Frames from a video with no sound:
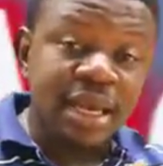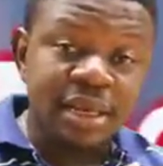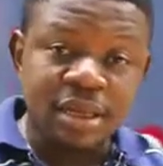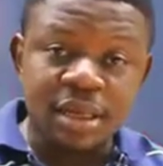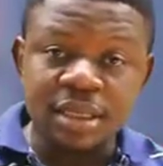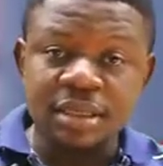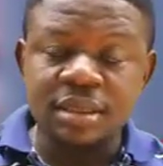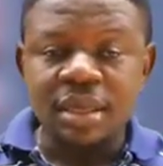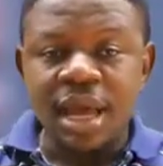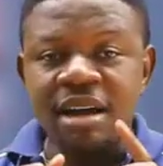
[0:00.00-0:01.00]

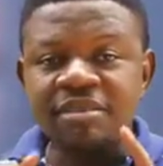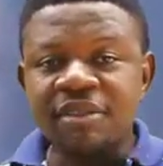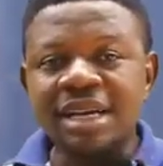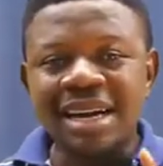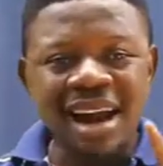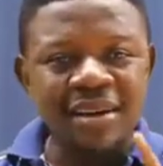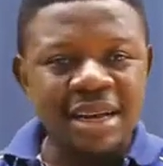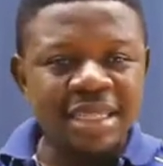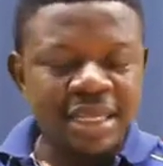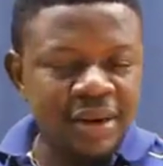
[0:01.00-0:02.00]
indoors. Avoid
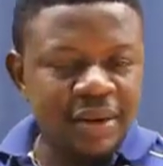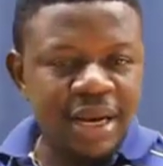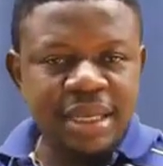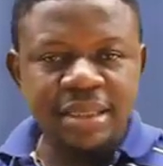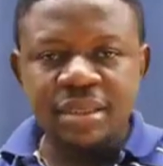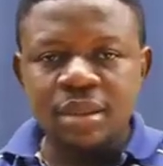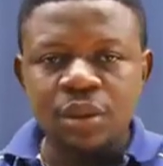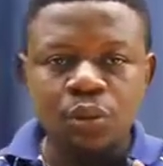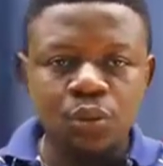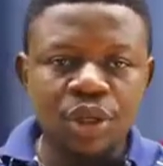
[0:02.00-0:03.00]
crowded areas.
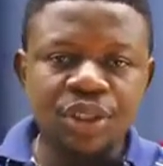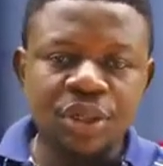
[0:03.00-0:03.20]
Wash your